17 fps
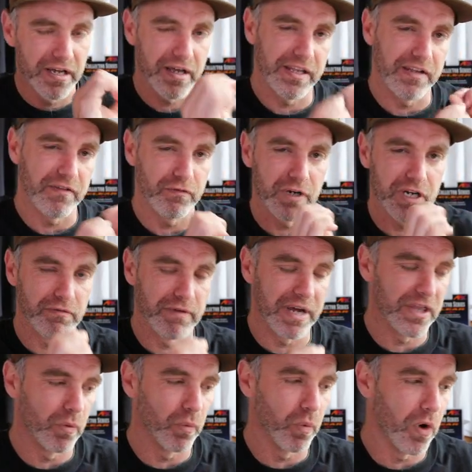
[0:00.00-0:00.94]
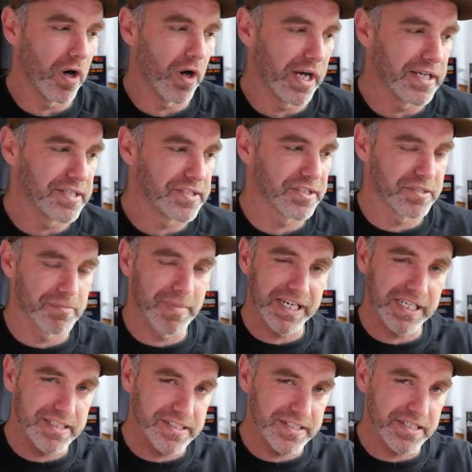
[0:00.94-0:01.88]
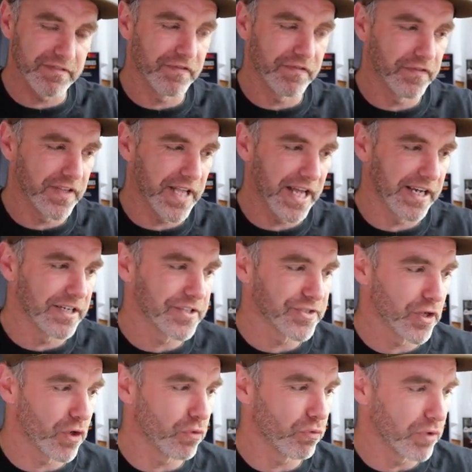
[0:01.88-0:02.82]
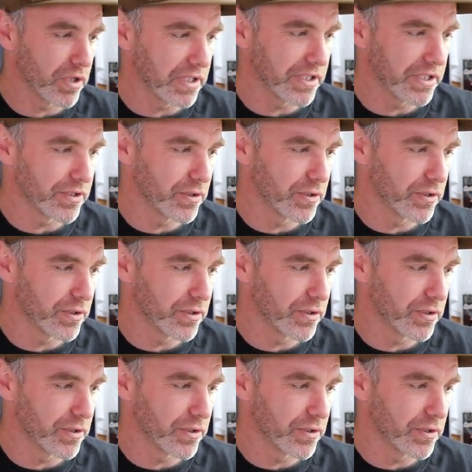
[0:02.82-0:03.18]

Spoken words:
and they've rerun the wires to make it sit flatter. So really